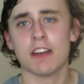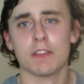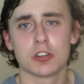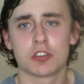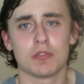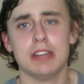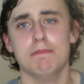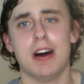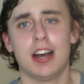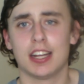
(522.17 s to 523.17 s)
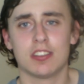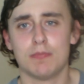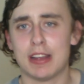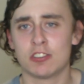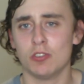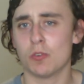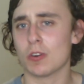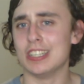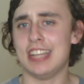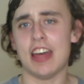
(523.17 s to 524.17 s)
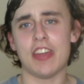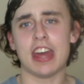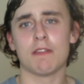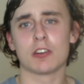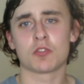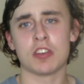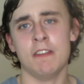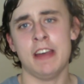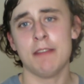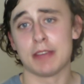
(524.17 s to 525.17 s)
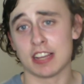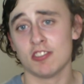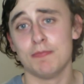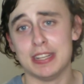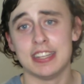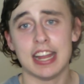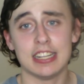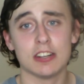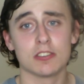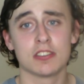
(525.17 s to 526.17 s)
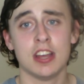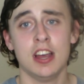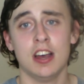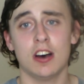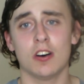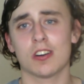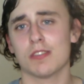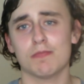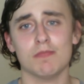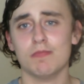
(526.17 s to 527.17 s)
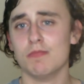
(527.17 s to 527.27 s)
anniversary manga special or a 10th anniversary event because it's been 10 years or